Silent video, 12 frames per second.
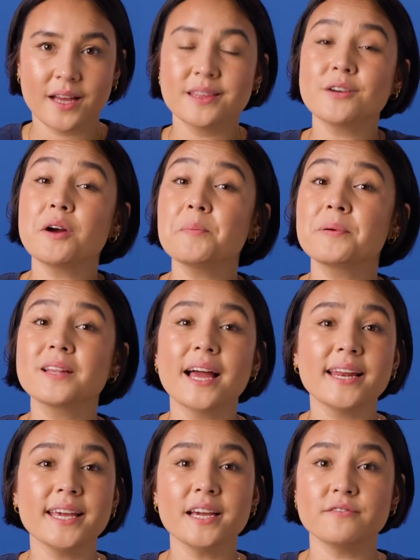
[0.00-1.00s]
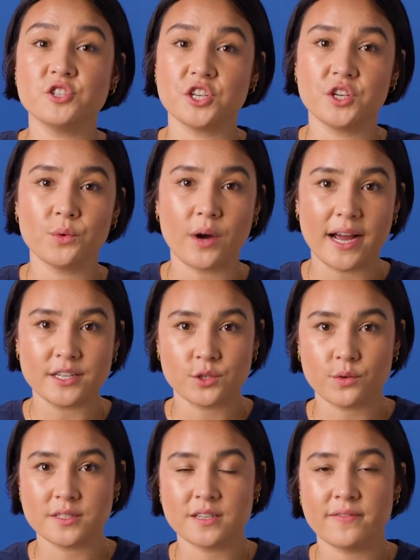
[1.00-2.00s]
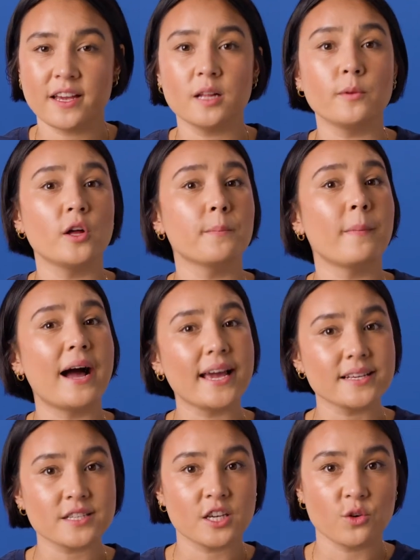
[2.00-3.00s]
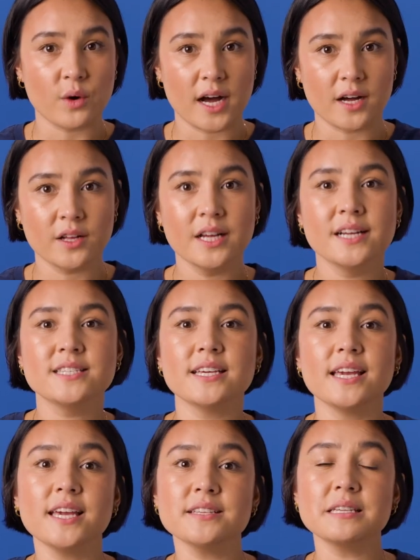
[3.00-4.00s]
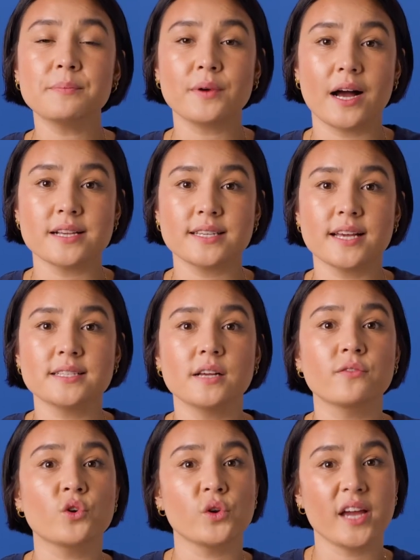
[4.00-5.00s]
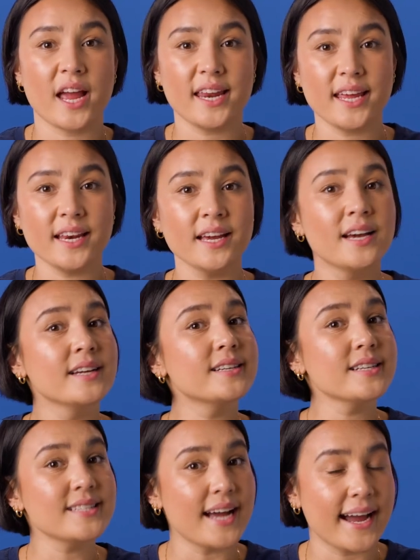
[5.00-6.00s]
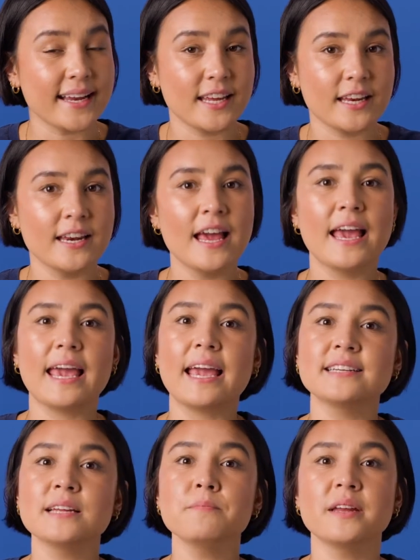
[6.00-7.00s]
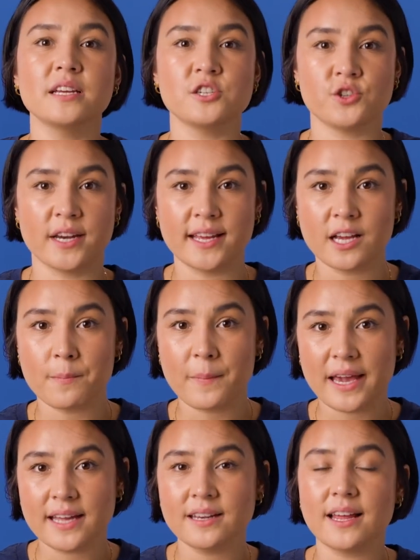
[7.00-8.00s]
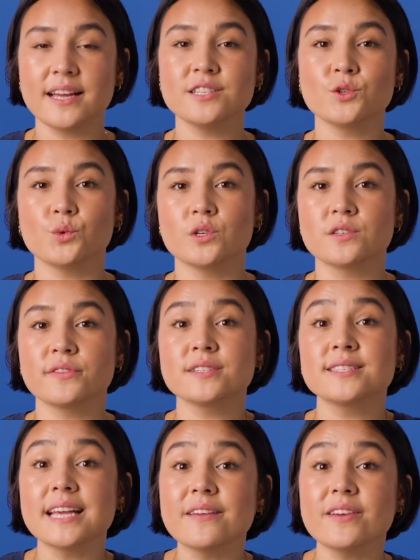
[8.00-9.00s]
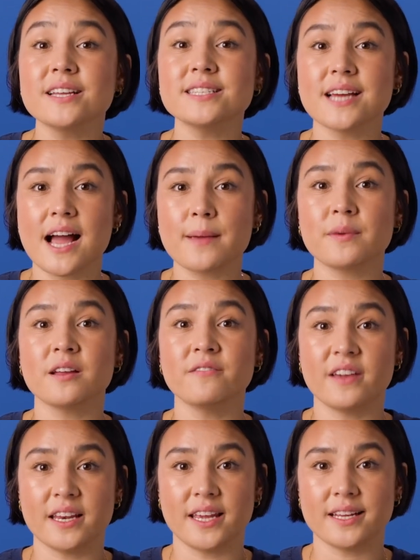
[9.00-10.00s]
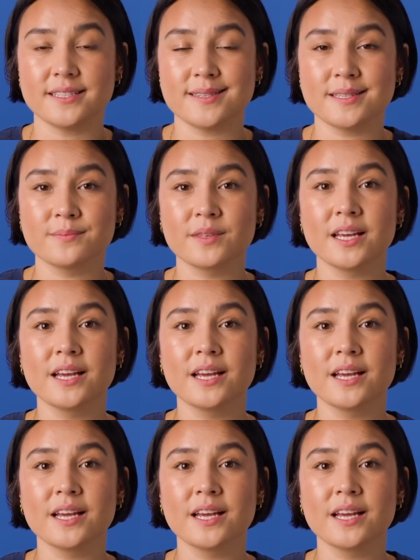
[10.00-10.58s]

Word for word: There are plenty of GUI tools available in MySQL to ease the process of creating, designing, and administrating command-line tools for saving time convenience.